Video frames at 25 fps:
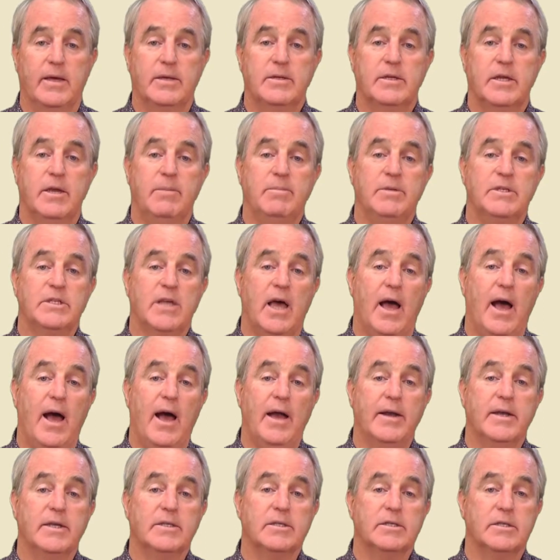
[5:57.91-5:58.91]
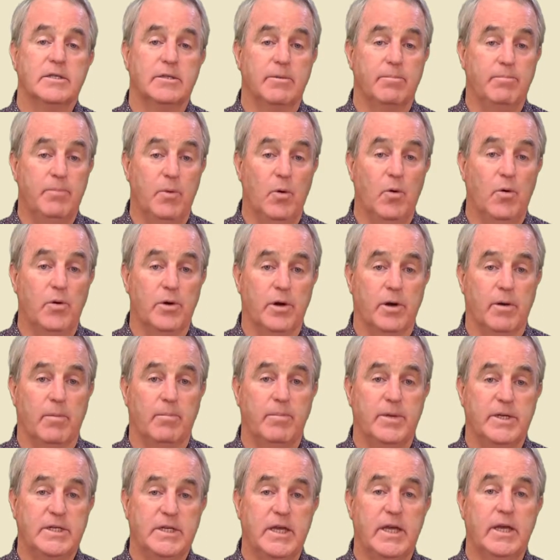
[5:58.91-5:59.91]
Timber's hardness is important,
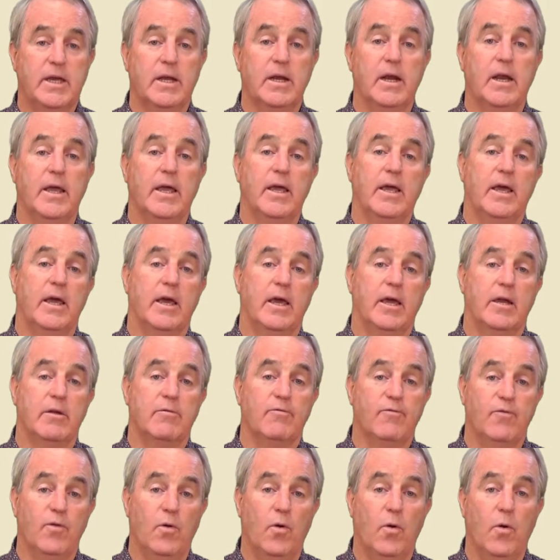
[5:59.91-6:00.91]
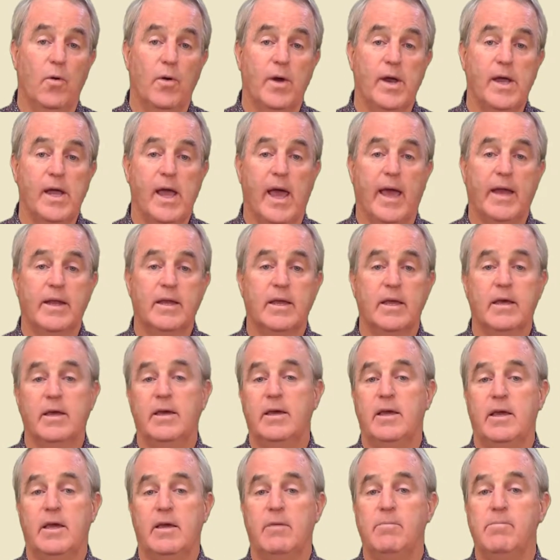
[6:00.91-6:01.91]
particularly in flooring and
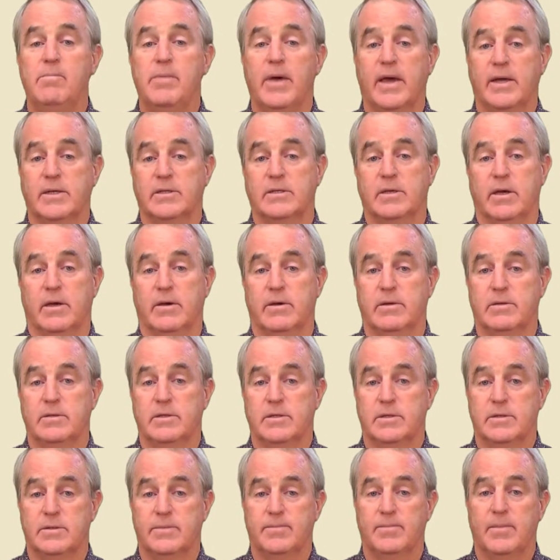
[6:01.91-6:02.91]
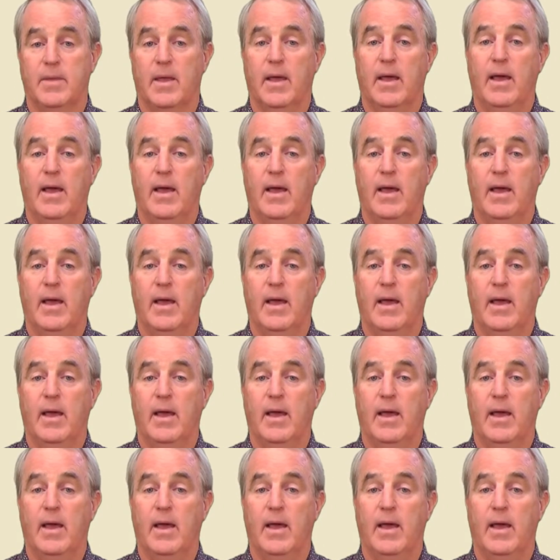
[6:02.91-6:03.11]
key impact zones.